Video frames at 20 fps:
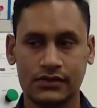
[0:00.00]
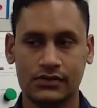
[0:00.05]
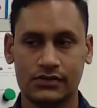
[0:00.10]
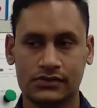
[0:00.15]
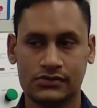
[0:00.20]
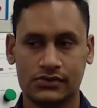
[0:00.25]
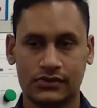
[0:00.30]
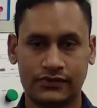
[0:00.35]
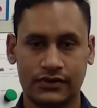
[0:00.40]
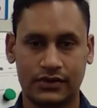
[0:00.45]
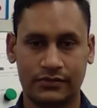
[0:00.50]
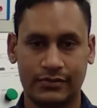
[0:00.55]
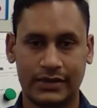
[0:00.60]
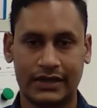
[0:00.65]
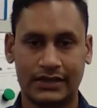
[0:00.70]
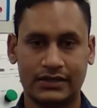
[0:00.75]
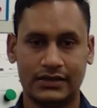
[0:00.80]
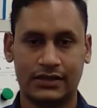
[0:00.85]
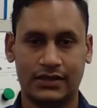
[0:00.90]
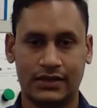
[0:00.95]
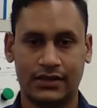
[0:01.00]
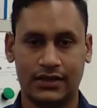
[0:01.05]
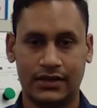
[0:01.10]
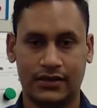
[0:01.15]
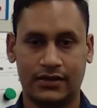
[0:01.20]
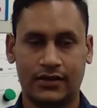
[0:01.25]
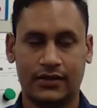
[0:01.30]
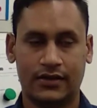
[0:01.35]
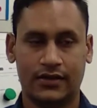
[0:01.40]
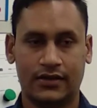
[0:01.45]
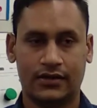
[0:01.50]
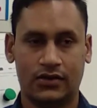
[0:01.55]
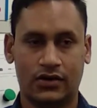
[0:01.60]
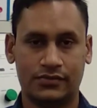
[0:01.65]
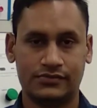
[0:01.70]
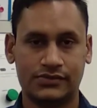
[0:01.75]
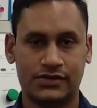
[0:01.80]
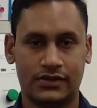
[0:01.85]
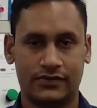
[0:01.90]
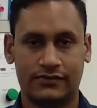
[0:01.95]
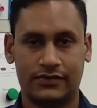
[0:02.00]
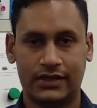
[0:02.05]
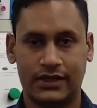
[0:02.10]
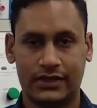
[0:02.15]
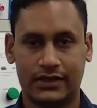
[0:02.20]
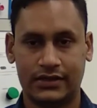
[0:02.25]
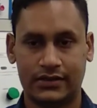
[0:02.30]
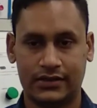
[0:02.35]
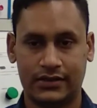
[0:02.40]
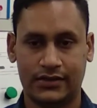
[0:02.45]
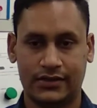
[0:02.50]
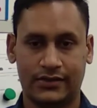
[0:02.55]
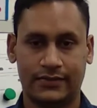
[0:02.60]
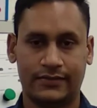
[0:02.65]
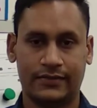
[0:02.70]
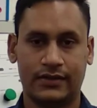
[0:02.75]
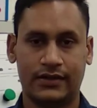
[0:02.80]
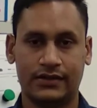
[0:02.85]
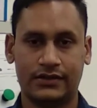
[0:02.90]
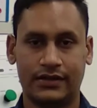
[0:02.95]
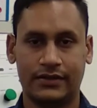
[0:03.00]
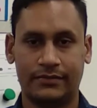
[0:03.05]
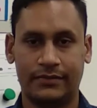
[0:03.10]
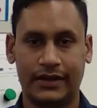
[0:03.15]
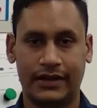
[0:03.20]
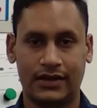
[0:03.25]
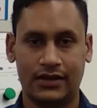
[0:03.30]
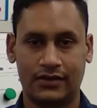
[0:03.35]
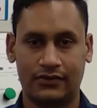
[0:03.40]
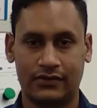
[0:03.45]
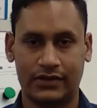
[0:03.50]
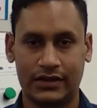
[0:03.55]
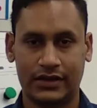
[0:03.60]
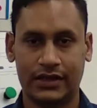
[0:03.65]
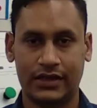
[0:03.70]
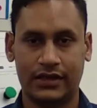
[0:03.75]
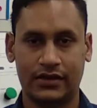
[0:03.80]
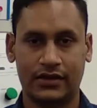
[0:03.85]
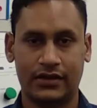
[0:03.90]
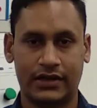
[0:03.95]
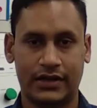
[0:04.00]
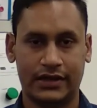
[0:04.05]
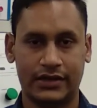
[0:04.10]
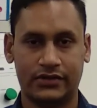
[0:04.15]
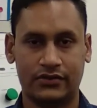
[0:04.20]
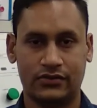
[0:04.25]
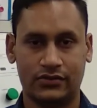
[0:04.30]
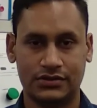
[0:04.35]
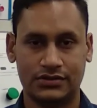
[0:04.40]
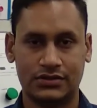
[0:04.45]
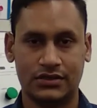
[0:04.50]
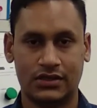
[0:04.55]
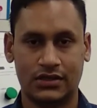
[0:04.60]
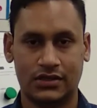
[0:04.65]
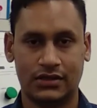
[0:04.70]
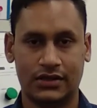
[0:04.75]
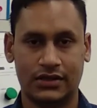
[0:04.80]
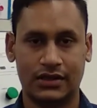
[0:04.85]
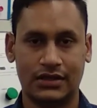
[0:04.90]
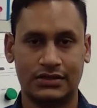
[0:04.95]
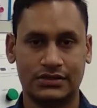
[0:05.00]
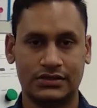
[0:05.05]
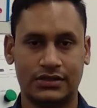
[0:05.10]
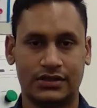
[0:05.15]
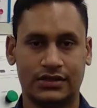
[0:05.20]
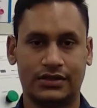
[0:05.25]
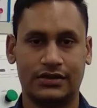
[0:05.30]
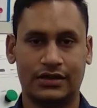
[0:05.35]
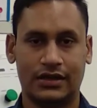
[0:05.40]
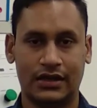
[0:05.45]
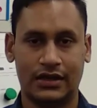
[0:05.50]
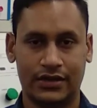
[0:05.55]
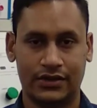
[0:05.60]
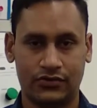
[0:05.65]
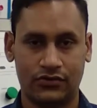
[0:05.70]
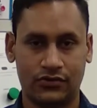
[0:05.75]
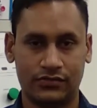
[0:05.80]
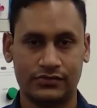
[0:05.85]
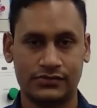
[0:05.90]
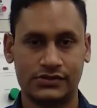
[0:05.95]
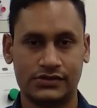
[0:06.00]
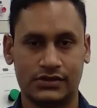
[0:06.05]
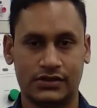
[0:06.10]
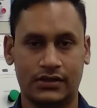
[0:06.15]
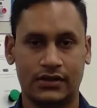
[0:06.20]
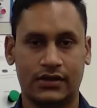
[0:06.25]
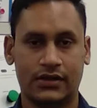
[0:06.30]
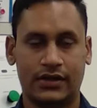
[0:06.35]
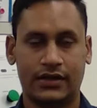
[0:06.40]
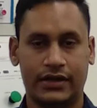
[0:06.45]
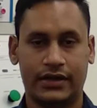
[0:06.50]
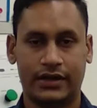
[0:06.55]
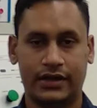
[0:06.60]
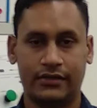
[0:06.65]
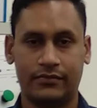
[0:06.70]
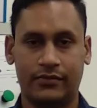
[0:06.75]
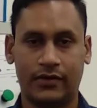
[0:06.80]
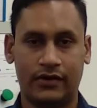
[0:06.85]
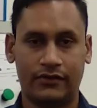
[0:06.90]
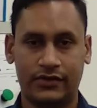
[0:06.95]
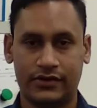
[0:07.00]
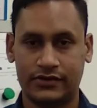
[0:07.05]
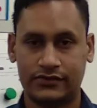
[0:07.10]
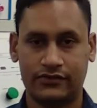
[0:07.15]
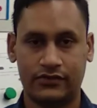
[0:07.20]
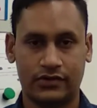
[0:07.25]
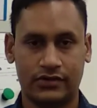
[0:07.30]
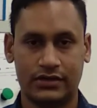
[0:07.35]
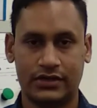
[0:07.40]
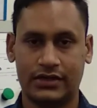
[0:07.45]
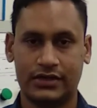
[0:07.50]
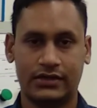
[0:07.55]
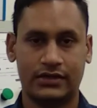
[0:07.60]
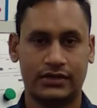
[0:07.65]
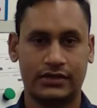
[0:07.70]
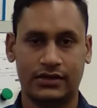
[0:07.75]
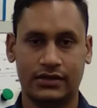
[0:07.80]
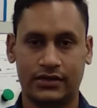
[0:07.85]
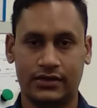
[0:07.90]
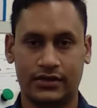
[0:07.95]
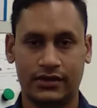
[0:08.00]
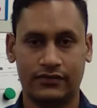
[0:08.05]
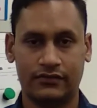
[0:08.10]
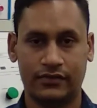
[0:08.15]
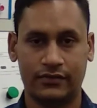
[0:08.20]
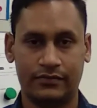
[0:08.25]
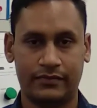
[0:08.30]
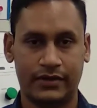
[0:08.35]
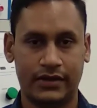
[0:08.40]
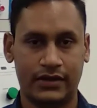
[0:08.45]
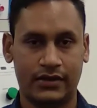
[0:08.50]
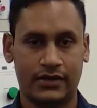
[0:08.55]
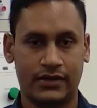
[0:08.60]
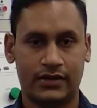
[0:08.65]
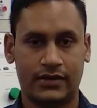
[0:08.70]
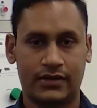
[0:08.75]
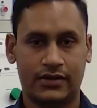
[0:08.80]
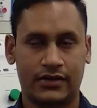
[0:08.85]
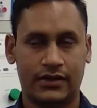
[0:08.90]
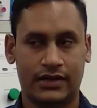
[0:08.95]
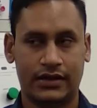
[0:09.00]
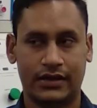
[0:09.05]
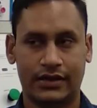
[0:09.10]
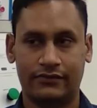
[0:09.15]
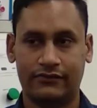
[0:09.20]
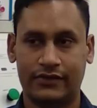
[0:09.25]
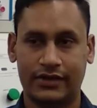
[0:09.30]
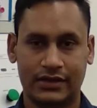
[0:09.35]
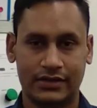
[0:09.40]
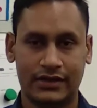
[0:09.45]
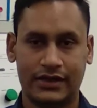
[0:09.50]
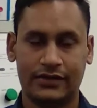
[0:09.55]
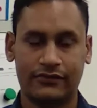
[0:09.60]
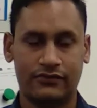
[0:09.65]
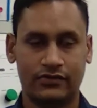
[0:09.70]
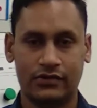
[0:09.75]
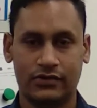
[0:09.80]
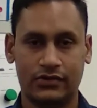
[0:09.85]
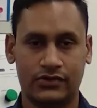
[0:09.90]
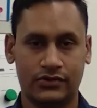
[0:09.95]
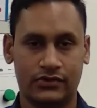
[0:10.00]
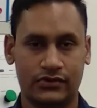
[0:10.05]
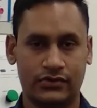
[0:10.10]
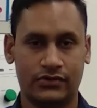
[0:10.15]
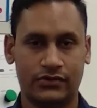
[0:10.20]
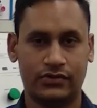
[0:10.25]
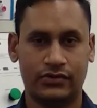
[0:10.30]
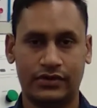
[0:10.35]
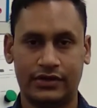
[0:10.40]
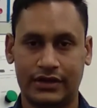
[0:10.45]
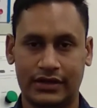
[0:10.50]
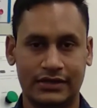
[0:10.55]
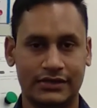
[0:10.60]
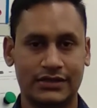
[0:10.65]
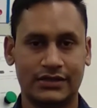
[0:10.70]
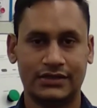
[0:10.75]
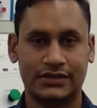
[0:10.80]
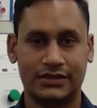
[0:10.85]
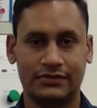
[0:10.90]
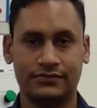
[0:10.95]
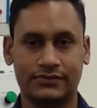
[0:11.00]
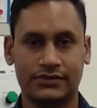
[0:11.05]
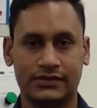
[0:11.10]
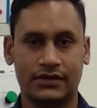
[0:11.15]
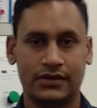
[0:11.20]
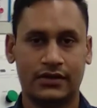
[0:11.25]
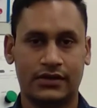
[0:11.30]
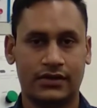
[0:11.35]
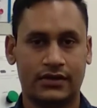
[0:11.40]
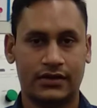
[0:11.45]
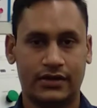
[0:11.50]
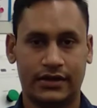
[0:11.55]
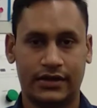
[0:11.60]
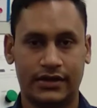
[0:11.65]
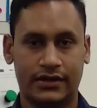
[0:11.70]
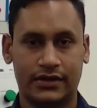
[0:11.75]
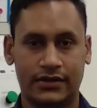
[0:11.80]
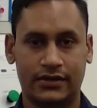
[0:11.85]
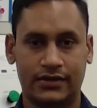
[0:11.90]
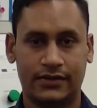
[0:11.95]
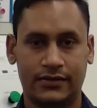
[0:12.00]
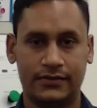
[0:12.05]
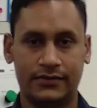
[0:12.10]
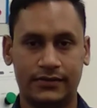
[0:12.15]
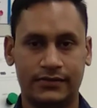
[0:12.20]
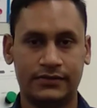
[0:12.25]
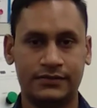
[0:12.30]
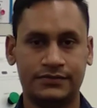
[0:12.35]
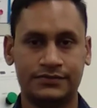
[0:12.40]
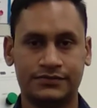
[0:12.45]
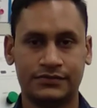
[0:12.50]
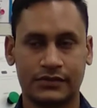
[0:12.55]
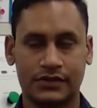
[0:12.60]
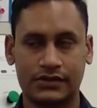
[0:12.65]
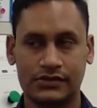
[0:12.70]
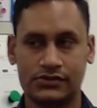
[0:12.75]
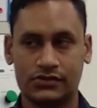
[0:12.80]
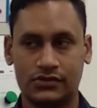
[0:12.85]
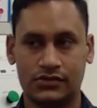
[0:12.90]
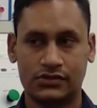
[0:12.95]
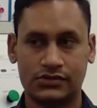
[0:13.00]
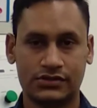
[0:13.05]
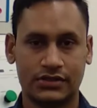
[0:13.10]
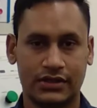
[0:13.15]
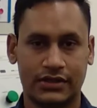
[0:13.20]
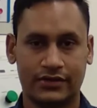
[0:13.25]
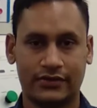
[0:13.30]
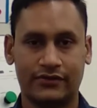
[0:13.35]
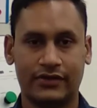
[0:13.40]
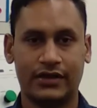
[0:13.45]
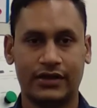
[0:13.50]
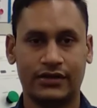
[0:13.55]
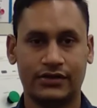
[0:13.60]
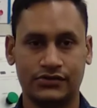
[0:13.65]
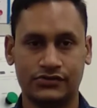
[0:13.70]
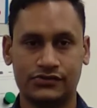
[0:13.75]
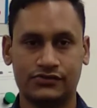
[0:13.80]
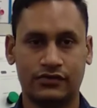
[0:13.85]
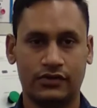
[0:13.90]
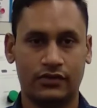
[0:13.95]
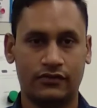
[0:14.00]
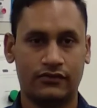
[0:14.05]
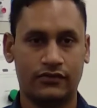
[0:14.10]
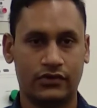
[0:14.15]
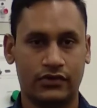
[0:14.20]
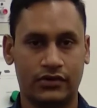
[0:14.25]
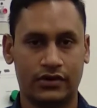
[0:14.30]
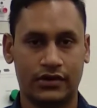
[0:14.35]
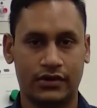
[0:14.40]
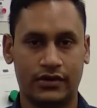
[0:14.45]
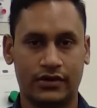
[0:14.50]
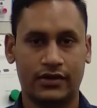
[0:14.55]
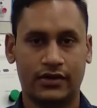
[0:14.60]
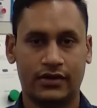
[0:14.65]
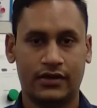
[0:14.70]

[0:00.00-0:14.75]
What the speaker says: So we practically observe that the panel working at original condition, relay rooms and power for that equipment. And I'm very thankful to Railtel team, and this course are very useful for